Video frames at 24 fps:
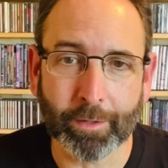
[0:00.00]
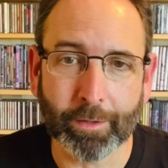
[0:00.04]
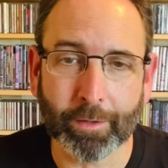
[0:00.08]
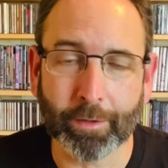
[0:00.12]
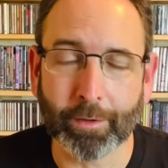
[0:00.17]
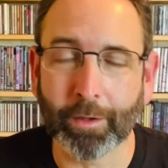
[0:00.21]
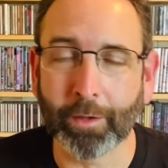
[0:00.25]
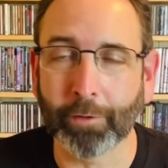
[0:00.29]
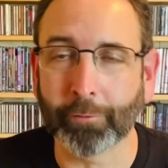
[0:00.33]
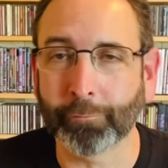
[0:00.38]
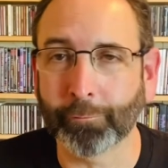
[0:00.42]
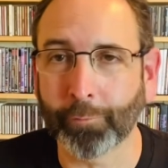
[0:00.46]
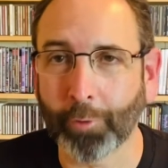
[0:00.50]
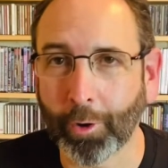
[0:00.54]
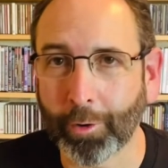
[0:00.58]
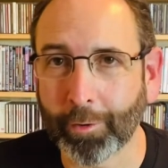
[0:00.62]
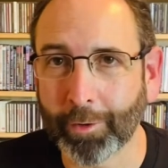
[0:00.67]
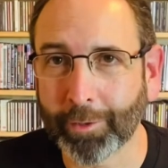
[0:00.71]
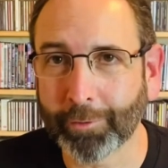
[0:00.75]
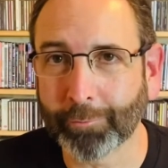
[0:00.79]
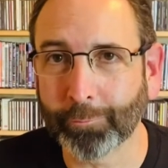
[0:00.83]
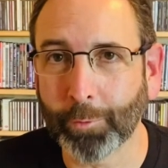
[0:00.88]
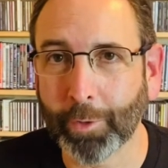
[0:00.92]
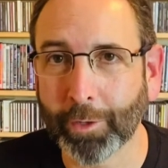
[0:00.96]
as far
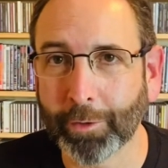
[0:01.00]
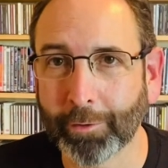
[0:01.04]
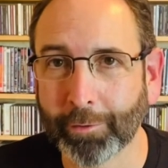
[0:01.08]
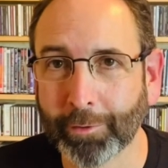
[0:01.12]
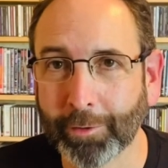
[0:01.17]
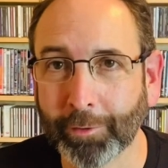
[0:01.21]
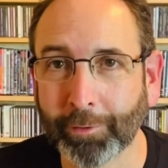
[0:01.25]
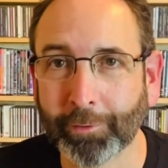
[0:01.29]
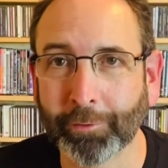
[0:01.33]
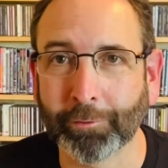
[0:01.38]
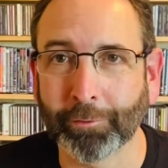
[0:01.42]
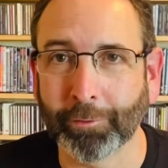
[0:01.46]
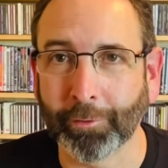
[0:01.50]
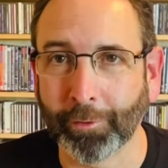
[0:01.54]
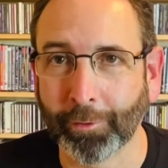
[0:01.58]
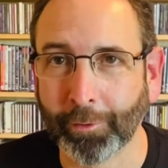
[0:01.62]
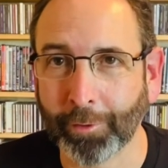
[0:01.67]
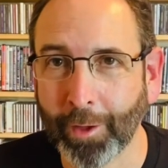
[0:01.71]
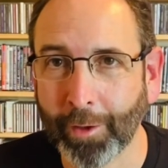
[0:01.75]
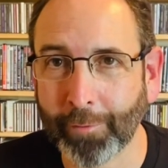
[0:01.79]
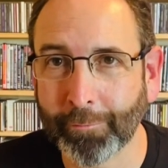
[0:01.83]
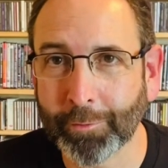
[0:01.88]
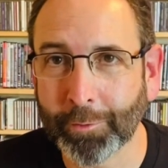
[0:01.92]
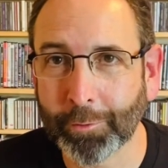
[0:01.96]
as whether this is a
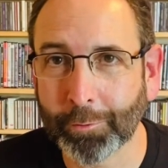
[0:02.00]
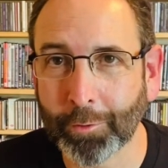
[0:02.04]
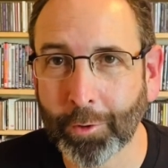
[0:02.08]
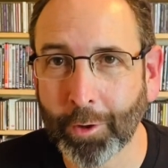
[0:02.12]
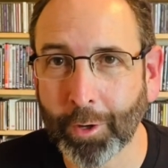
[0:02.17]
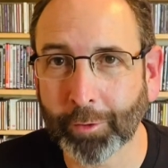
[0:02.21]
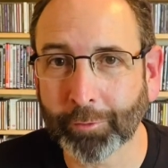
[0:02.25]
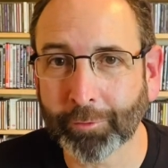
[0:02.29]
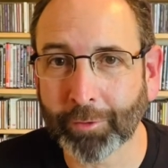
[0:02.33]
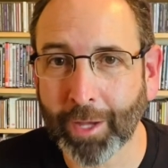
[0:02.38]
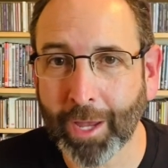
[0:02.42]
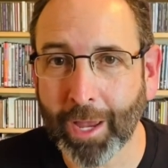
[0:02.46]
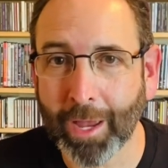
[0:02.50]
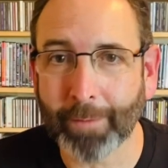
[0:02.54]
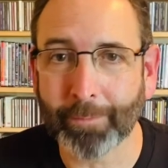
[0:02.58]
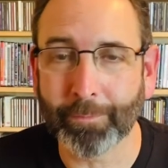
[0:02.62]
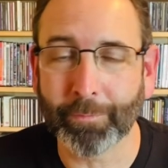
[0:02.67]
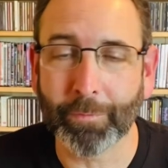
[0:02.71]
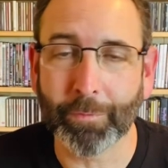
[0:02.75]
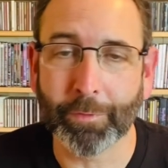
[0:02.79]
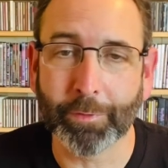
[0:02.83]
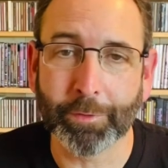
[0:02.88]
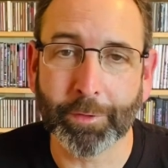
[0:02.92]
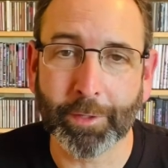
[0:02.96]
love you long
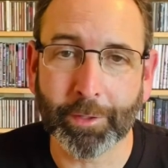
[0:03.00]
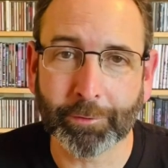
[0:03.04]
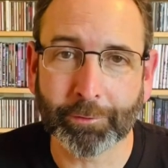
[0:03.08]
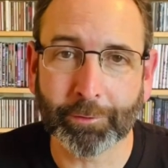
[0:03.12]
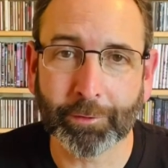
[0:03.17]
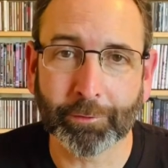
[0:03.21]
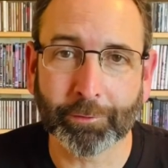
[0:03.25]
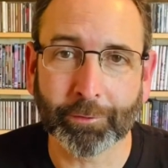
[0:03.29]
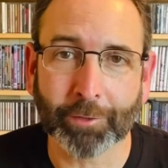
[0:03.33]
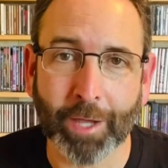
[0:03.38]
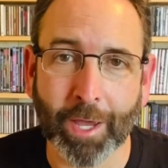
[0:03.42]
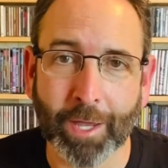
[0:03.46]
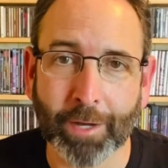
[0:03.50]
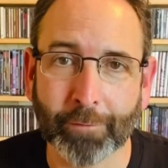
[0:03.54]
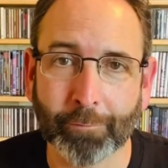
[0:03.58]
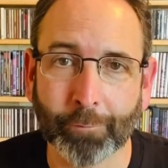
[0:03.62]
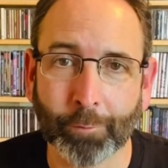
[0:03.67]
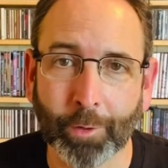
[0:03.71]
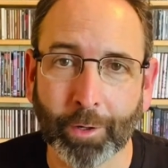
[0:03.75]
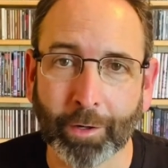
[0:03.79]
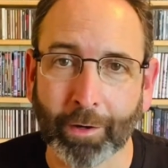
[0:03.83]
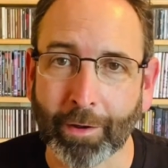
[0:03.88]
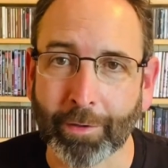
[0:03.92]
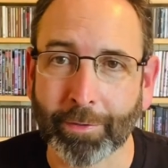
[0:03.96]
time, this is kind of
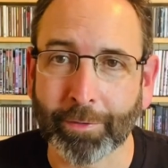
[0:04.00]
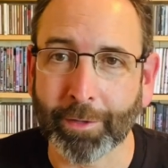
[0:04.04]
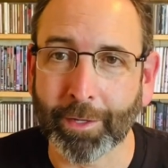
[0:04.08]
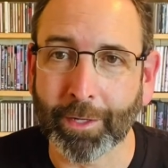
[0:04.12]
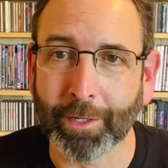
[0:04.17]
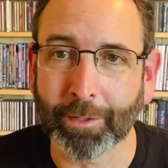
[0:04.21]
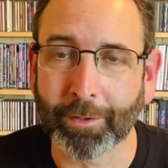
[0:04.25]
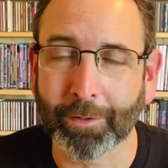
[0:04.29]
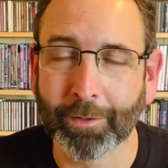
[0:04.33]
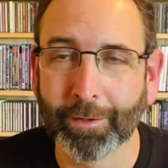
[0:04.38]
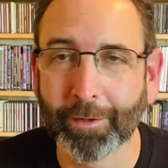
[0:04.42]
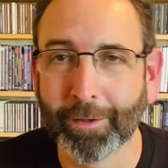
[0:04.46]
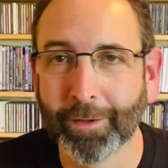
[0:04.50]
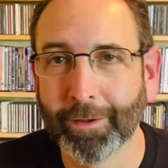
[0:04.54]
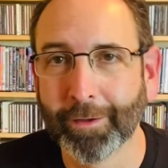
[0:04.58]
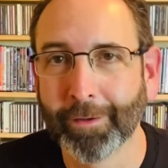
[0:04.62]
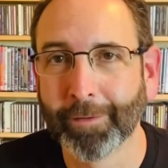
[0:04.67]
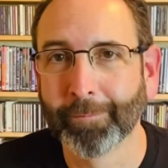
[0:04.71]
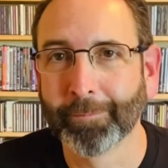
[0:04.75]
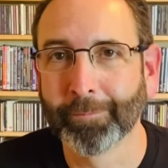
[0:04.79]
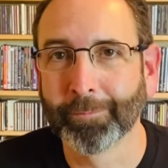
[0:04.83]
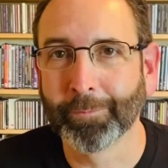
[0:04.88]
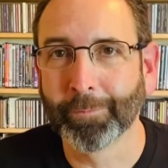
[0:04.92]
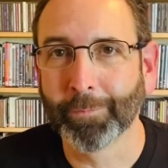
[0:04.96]
where I think
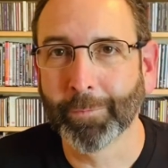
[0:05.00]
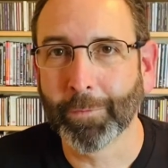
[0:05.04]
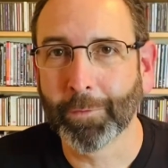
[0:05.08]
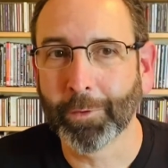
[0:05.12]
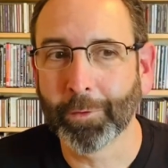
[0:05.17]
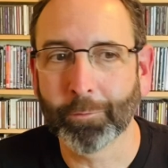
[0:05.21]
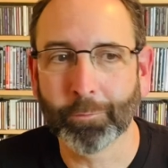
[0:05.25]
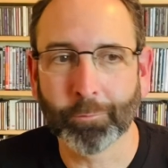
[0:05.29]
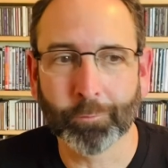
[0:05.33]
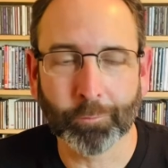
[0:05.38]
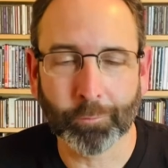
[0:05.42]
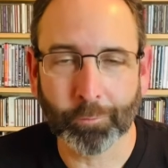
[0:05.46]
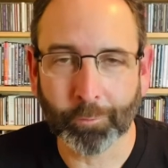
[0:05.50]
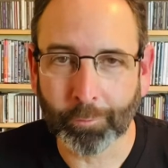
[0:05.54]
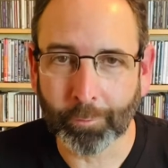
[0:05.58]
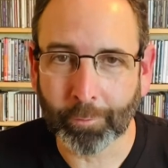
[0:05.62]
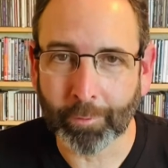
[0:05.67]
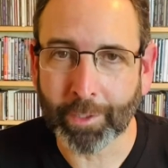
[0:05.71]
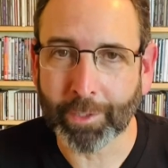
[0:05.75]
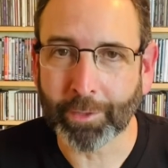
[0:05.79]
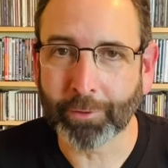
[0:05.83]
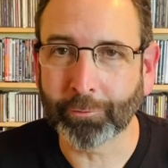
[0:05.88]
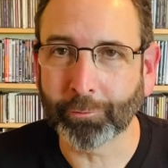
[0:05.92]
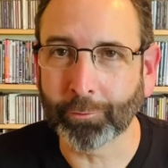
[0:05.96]
we're
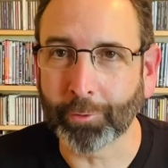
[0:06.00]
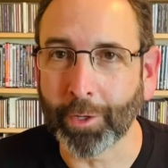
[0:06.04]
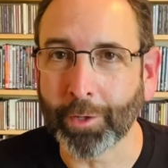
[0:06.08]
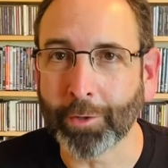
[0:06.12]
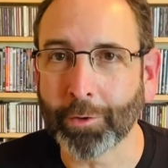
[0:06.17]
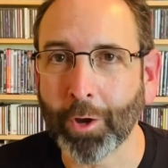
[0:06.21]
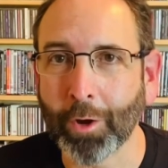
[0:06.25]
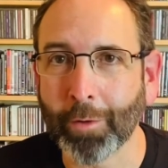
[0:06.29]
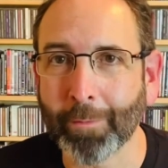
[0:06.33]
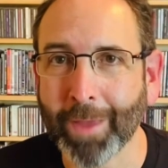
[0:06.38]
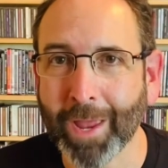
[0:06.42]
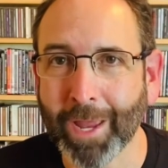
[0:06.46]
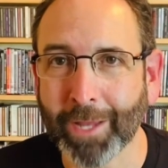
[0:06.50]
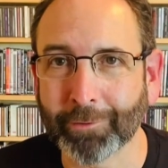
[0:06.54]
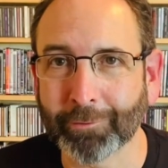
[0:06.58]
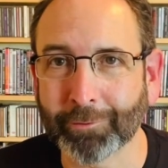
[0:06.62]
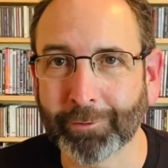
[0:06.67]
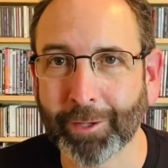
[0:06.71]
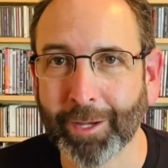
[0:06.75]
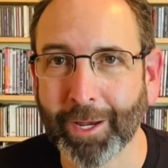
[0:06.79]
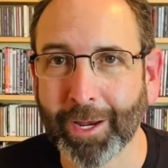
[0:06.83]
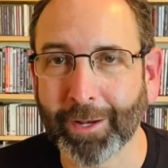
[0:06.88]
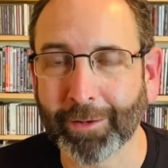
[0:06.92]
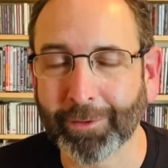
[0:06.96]
in sort of no man's
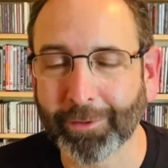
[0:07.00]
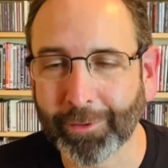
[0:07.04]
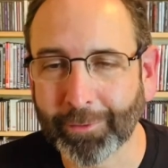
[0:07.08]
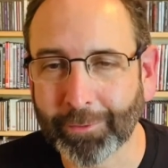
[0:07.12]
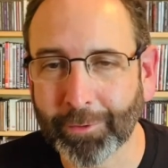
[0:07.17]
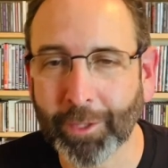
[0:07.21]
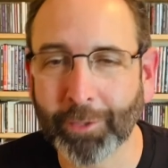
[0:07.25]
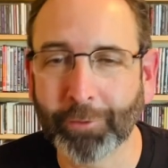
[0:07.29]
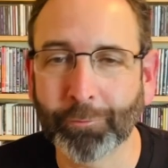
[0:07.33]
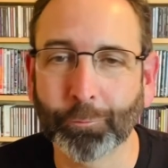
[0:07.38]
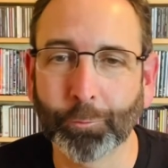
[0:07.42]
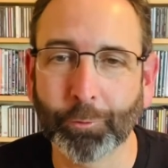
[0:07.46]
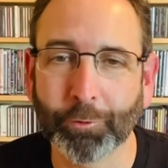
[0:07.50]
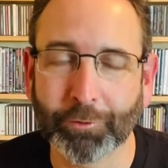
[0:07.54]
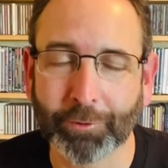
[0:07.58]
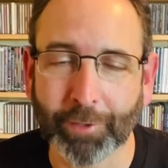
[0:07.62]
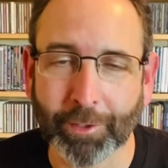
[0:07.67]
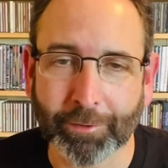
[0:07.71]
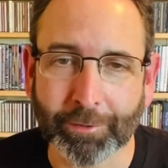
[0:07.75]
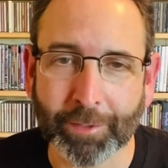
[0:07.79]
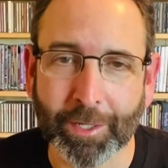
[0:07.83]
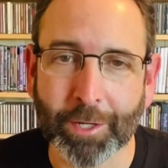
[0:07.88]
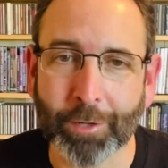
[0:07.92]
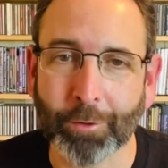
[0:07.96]
land. This was the
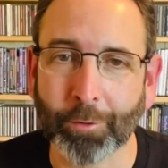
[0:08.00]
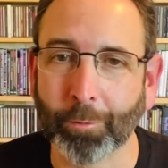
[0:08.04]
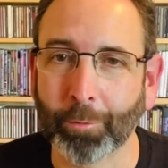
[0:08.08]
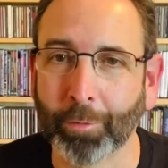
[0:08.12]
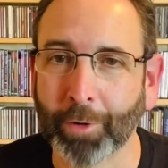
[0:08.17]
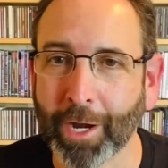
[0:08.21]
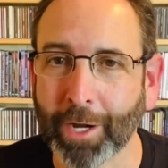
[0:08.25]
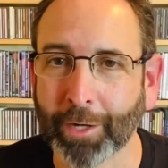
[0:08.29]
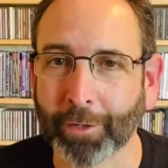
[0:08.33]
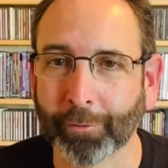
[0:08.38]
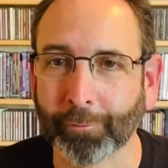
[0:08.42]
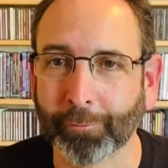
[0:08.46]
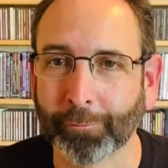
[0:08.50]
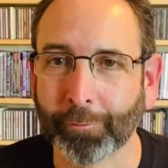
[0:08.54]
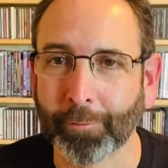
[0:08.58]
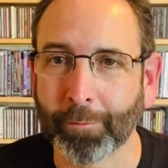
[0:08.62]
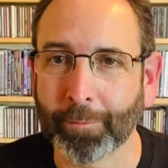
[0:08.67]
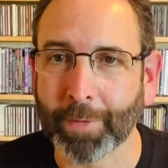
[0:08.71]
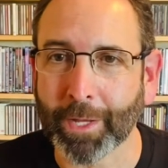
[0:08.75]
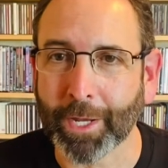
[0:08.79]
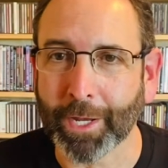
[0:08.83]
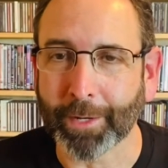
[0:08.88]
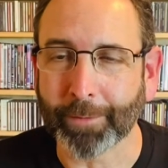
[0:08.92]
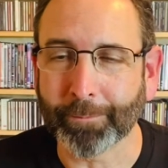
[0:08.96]
deal breaker for
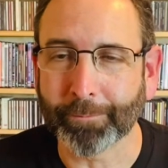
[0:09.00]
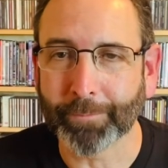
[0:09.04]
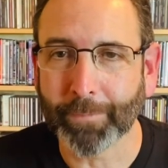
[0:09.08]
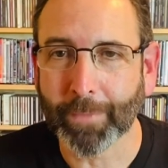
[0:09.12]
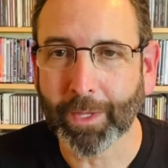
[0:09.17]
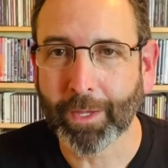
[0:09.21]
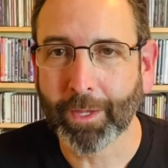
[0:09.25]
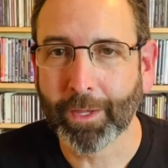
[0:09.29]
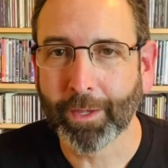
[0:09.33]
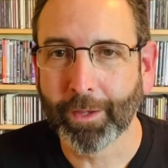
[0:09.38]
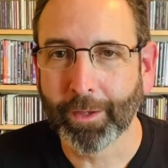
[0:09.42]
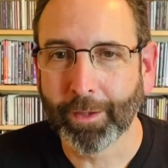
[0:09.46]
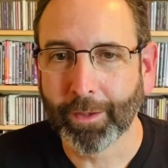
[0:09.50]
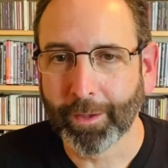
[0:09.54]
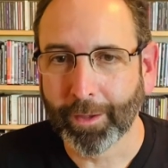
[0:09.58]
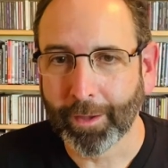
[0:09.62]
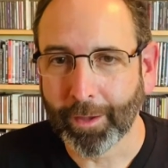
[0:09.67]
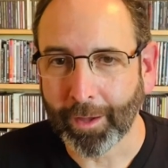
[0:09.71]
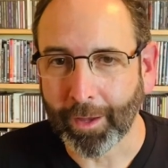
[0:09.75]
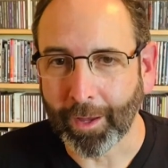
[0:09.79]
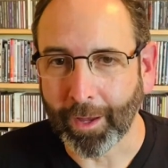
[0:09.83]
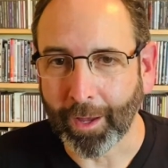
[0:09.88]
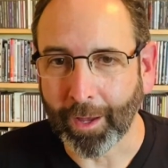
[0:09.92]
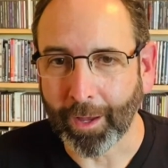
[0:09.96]
me.
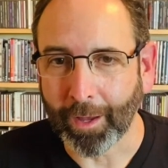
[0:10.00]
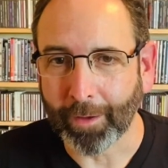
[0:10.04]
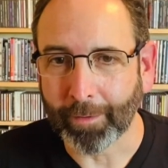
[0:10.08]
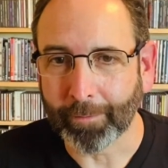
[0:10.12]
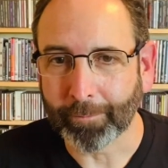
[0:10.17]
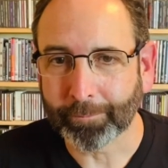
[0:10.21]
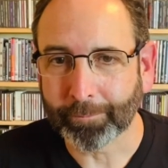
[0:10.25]
Uh,